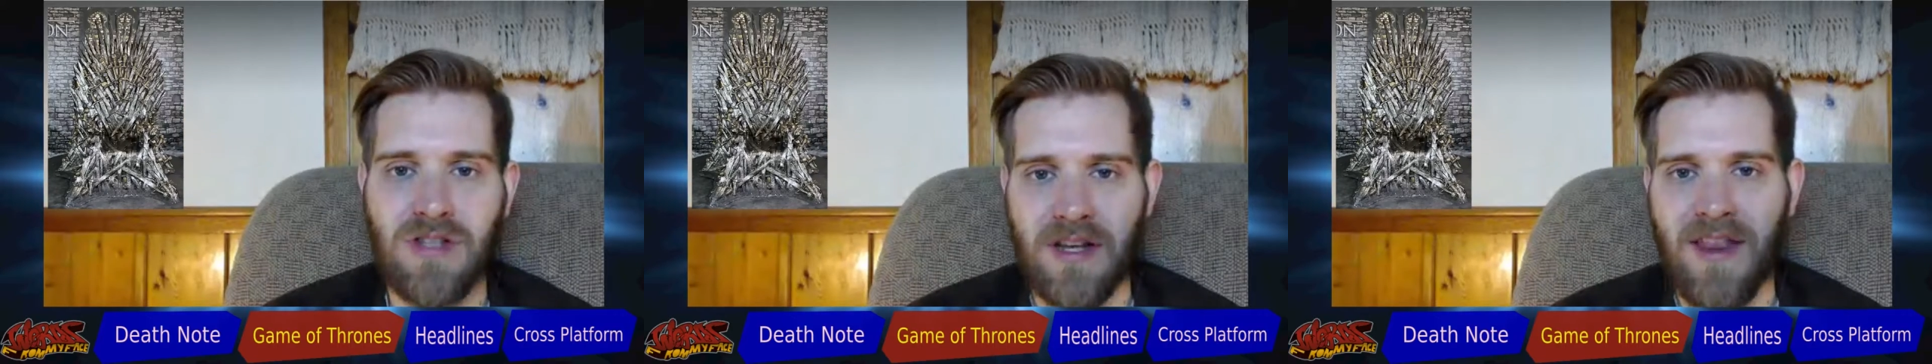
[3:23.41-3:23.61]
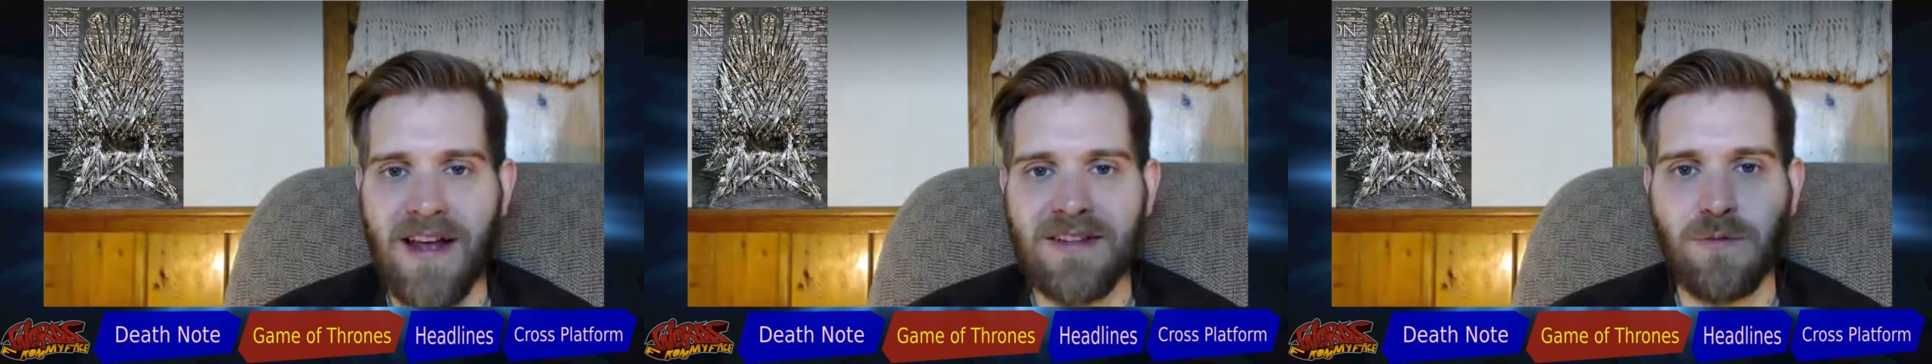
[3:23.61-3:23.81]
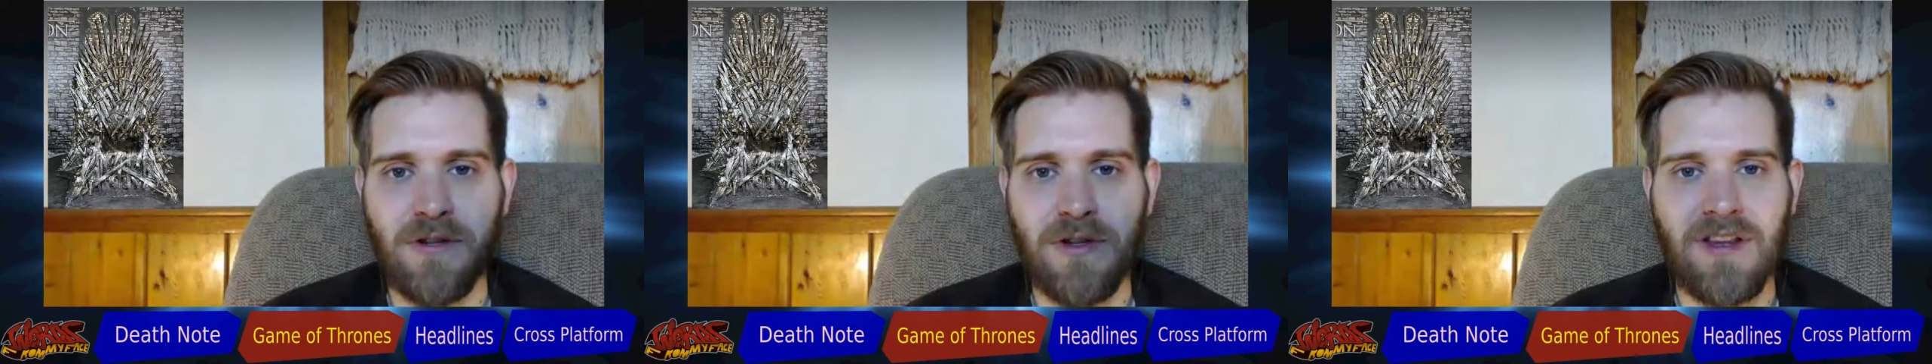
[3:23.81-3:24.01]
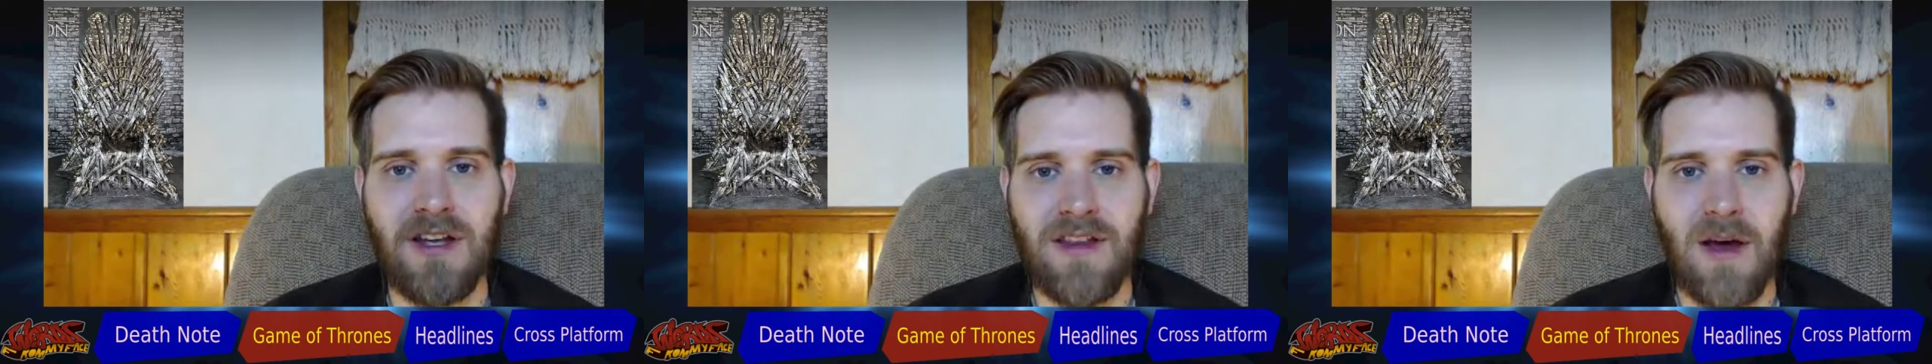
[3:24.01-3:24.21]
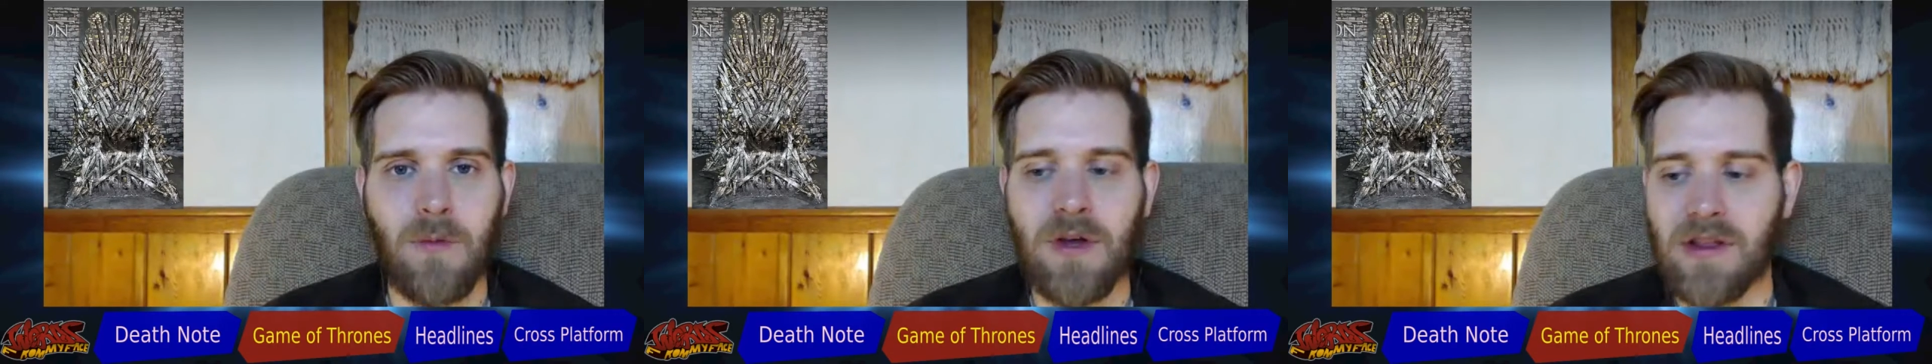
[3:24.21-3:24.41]
And that's one thing
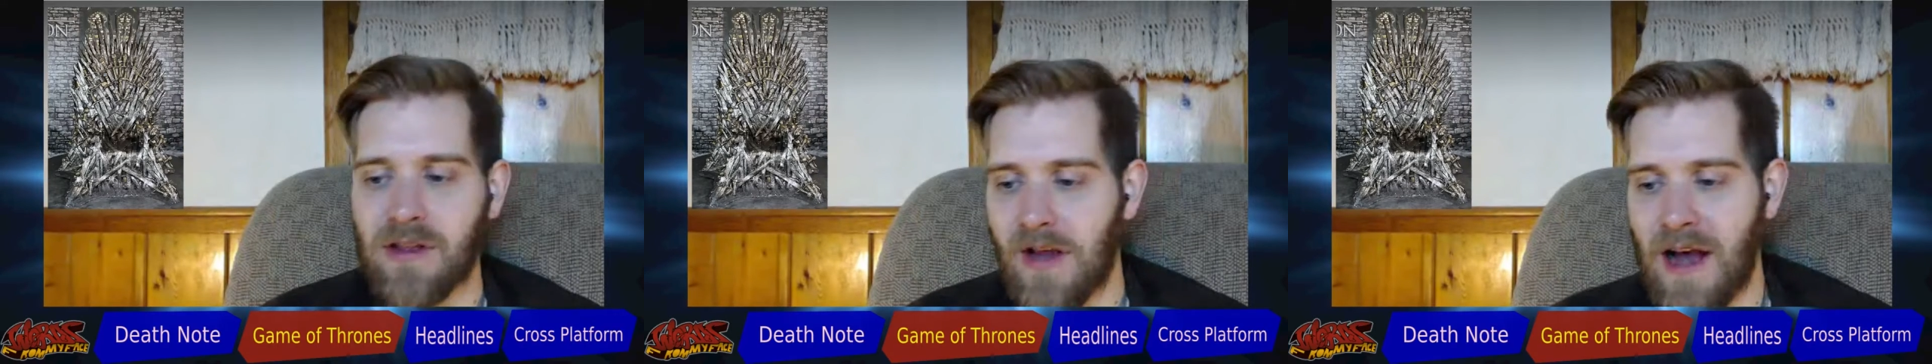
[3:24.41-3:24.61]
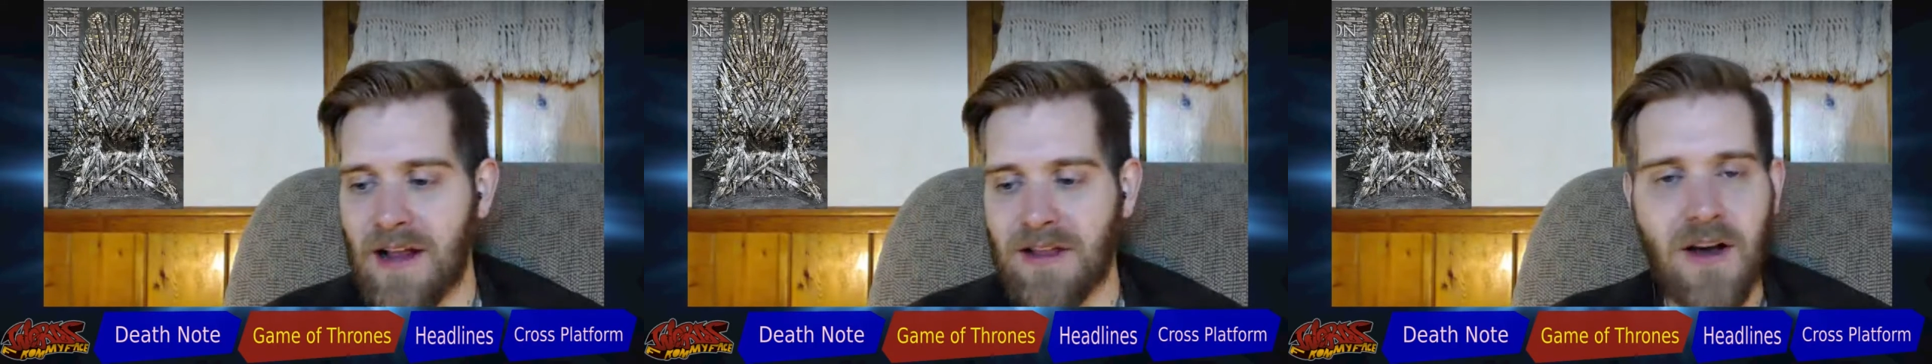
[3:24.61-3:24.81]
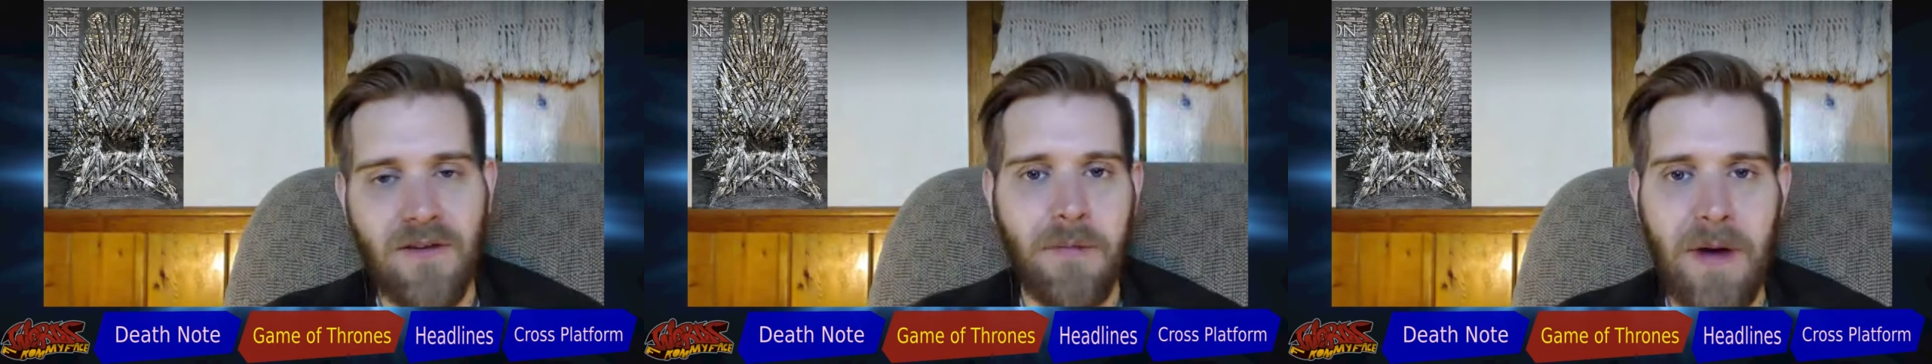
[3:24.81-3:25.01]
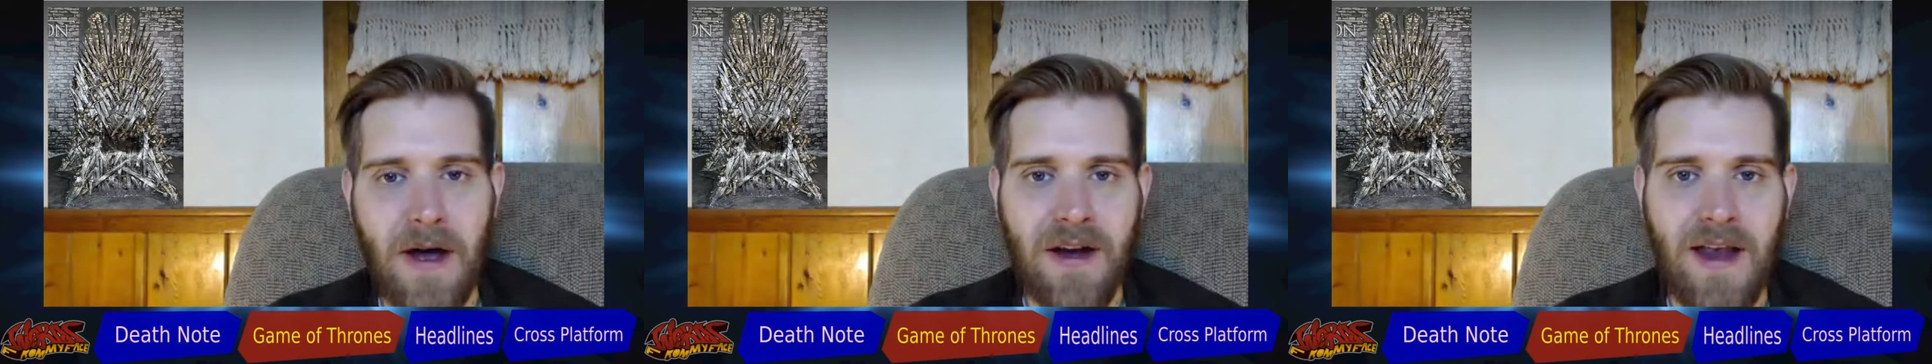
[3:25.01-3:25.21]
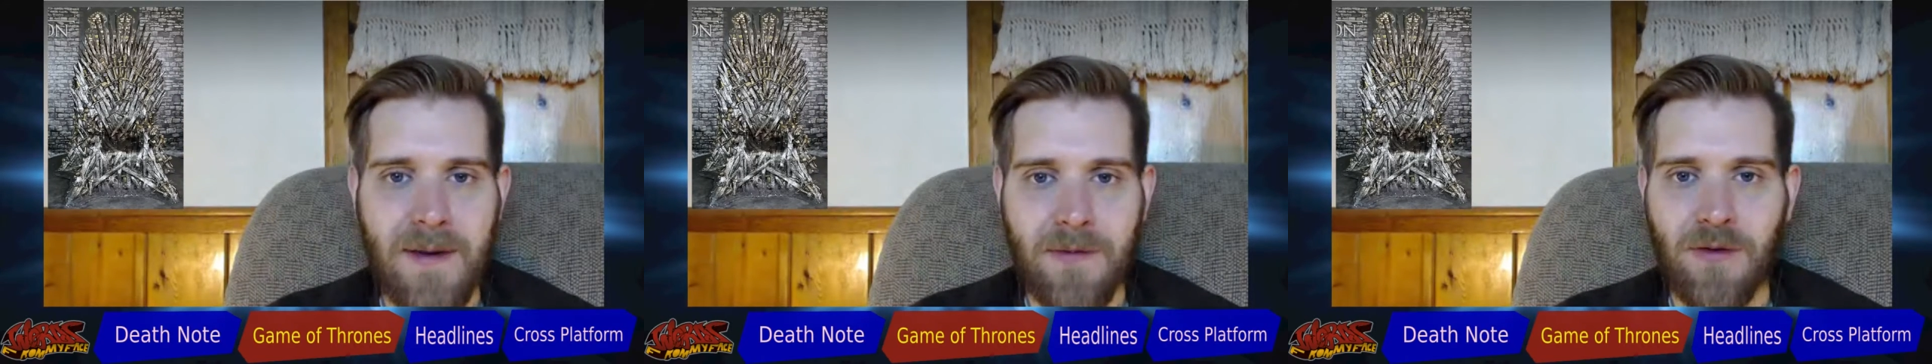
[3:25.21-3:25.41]
that we I love
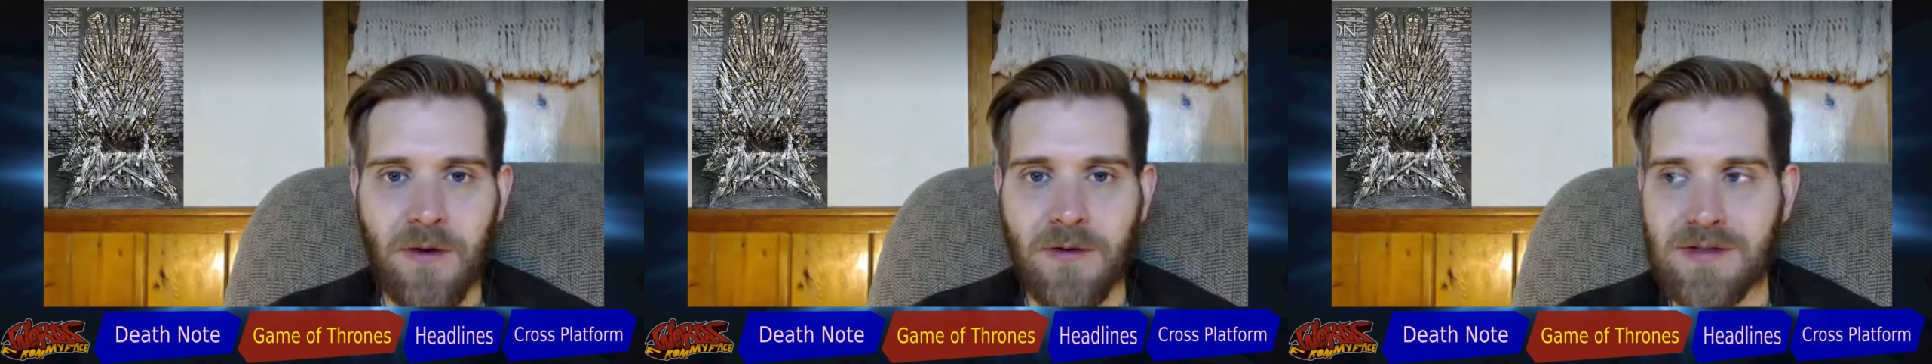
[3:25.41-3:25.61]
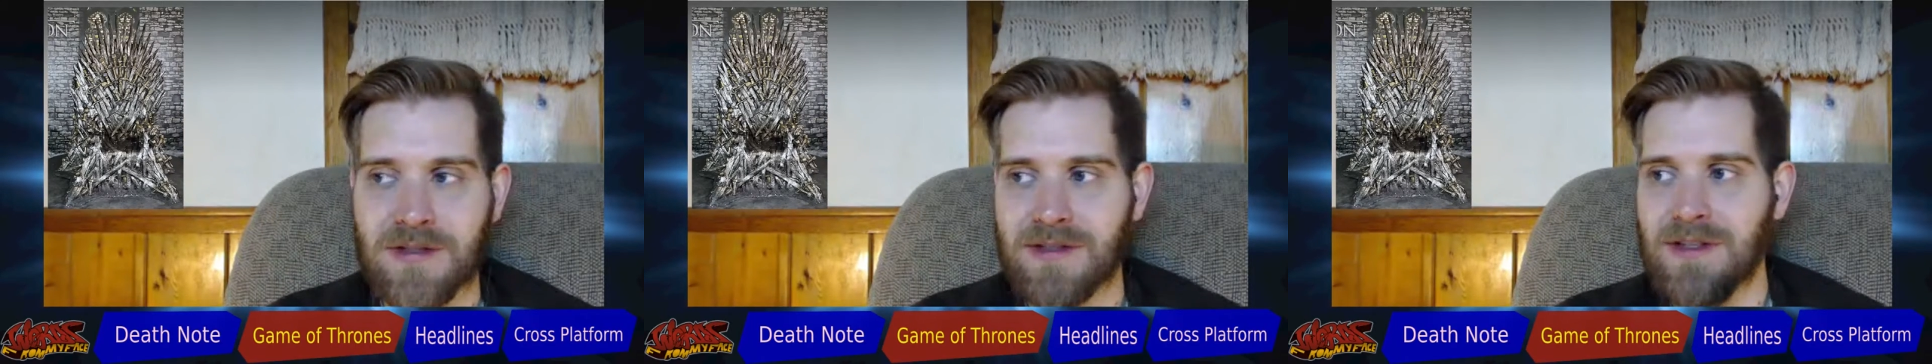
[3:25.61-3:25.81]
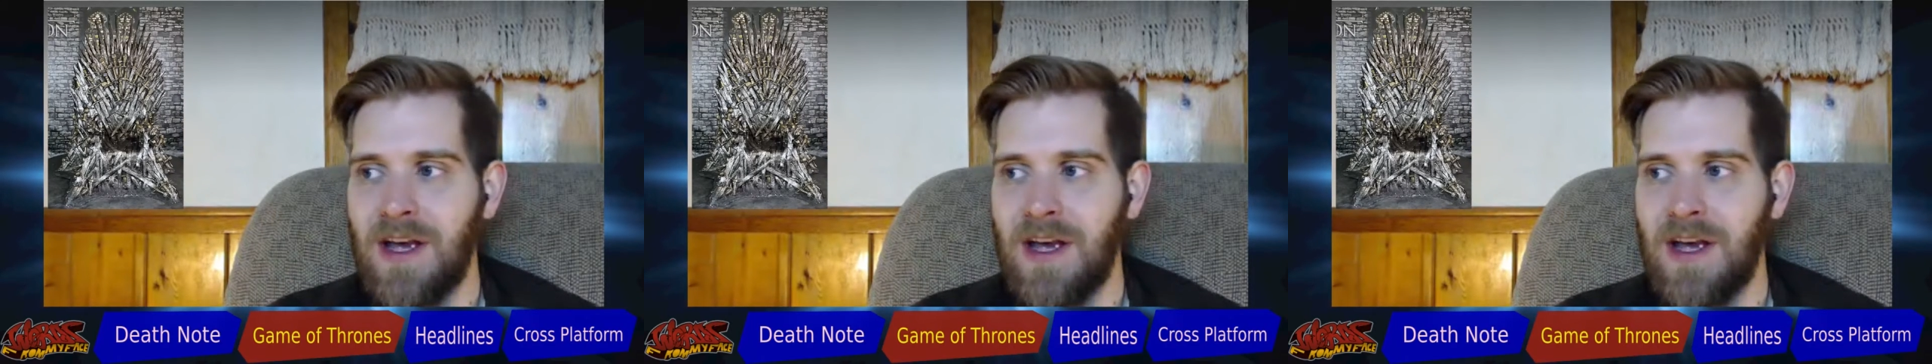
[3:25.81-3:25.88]
about Game of Thrones is